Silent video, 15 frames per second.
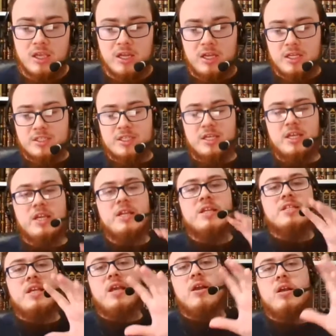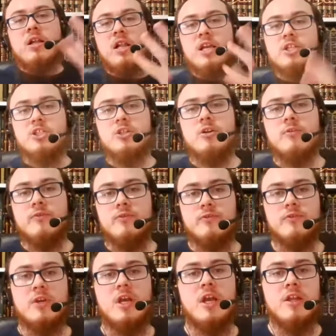In his collection of
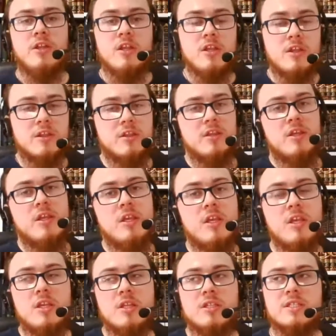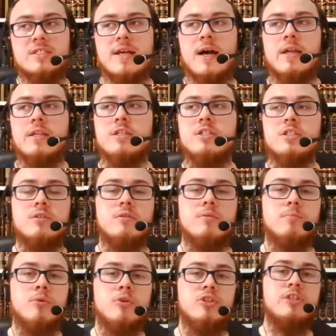hadith, he decided
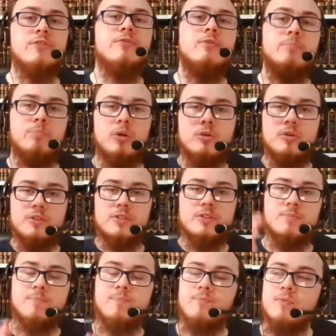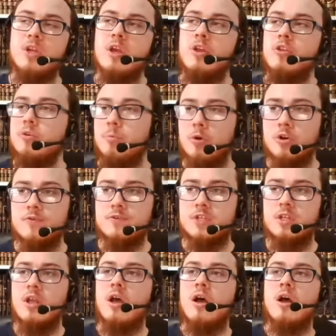to put different books. The book of
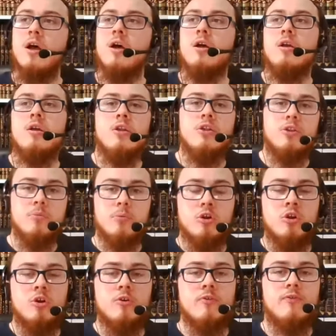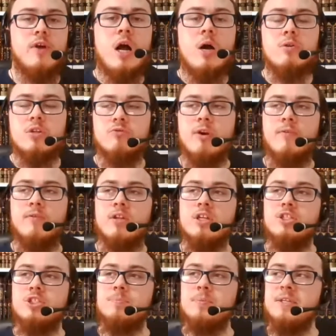Salah, the book of how did
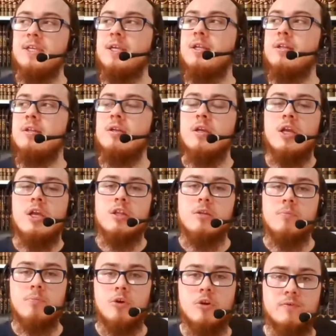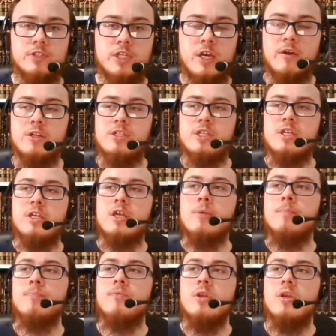revelation begin, the book of charity,